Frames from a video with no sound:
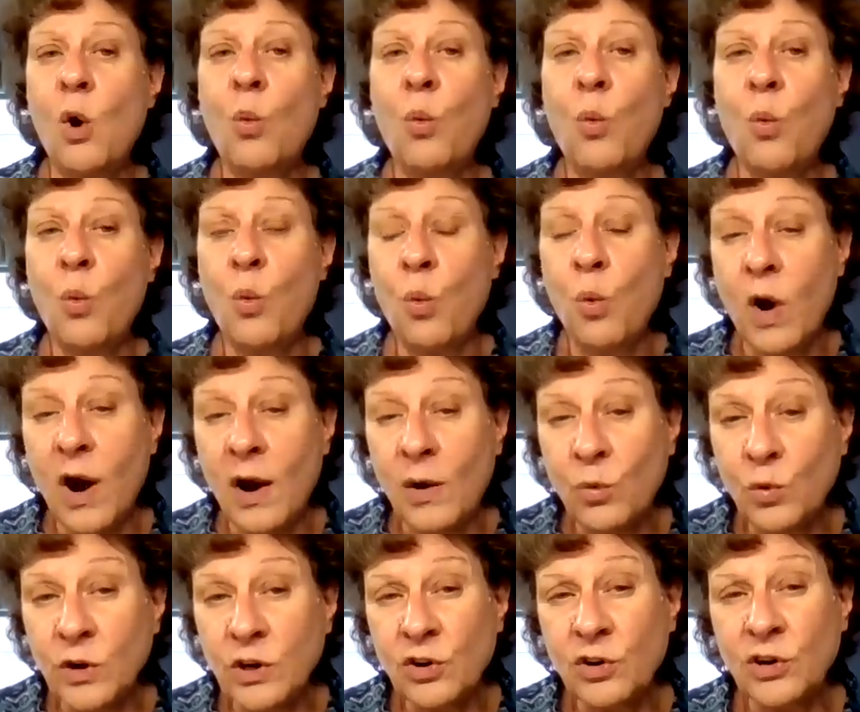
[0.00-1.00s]

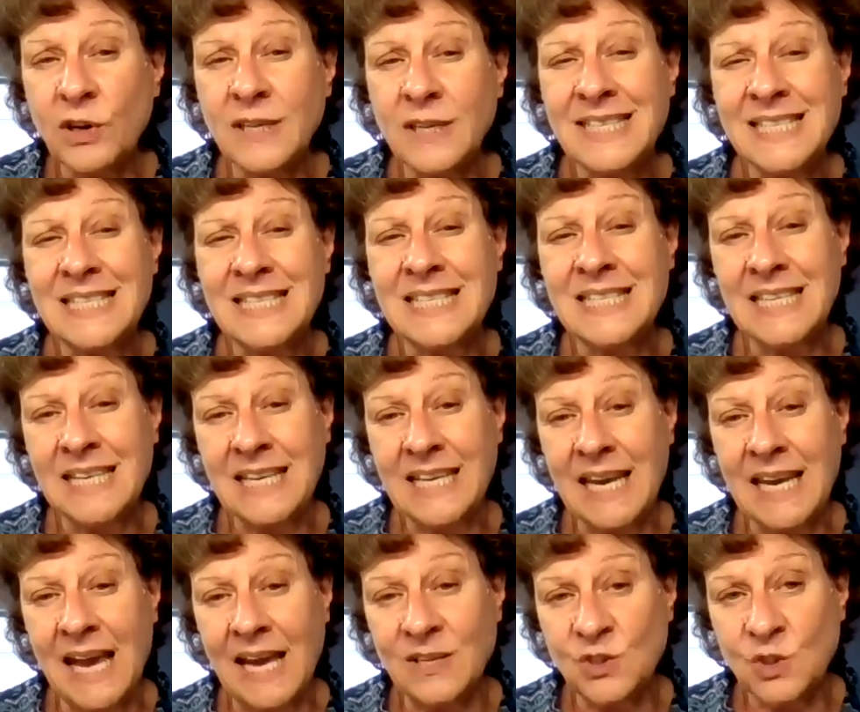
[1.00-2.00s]
what we're going to
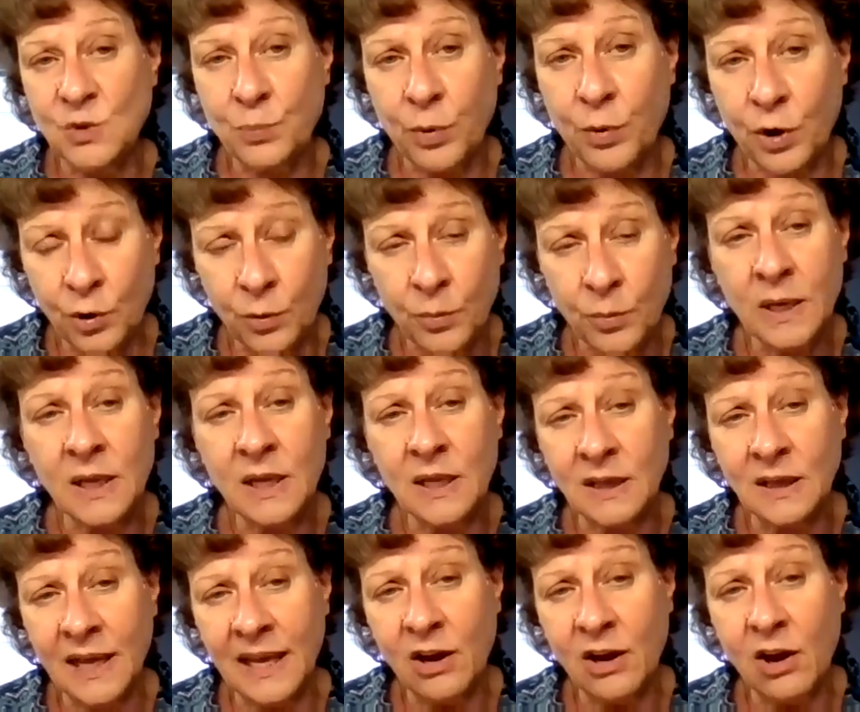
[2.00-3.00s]
see as
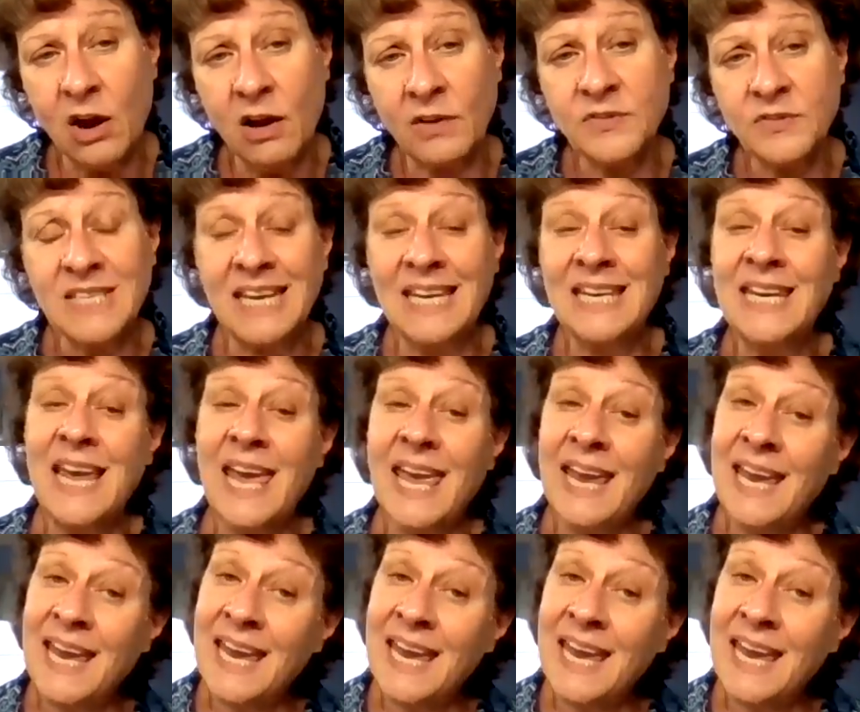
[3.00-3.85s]
permanent layoffs, and